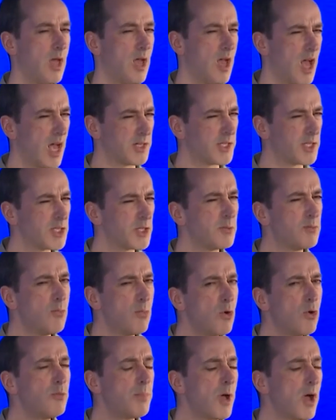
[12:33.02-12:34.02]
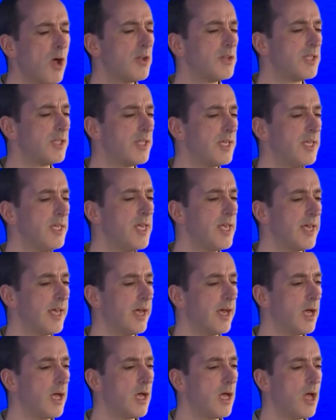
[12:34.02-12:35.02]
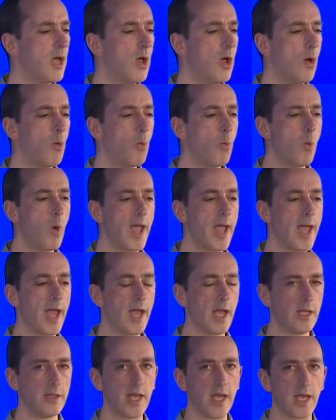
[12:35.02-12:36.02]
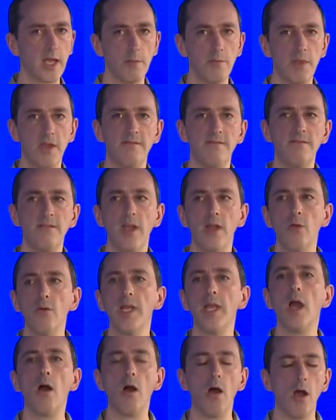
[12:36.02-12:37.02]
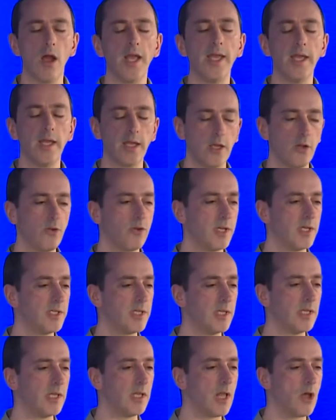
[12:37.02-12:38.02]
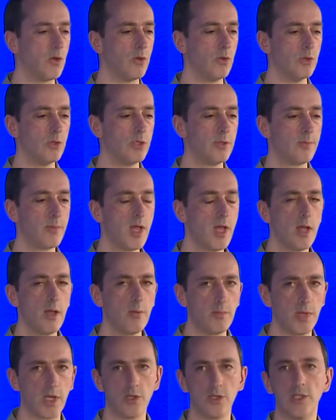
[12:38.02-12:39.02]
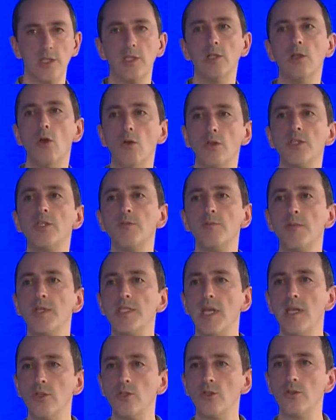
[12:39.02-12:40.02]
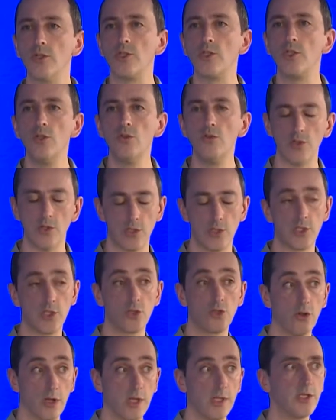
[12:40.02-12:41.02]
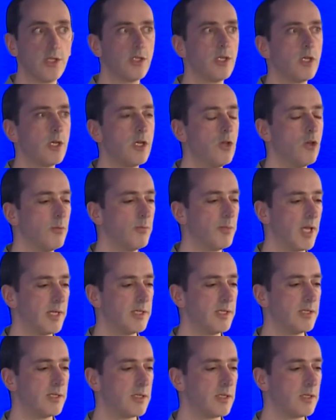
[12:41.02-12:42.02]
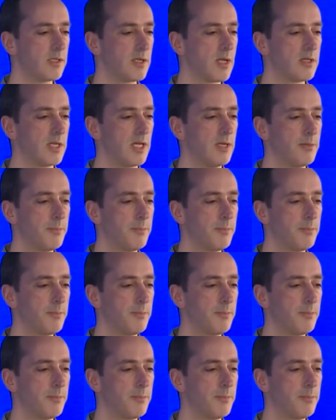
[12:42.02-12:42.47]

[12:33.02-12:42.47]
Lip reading: a small part of the year where there can be a very high increase in load because lots of potential students are trying to secure places to study.